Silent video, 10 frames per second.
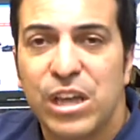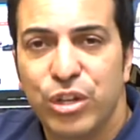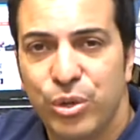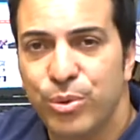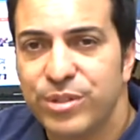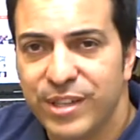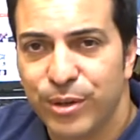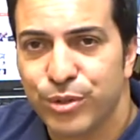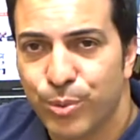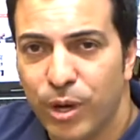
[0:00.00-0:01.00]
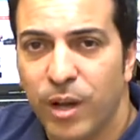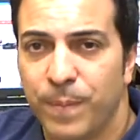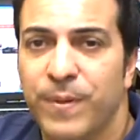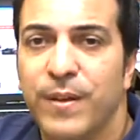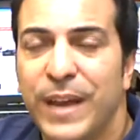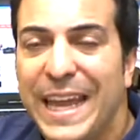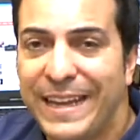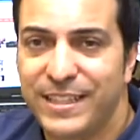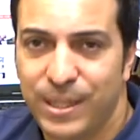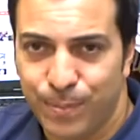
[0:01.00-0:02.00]
used sales were up
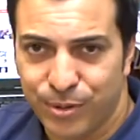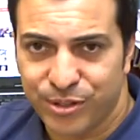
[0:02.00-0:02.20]
18%.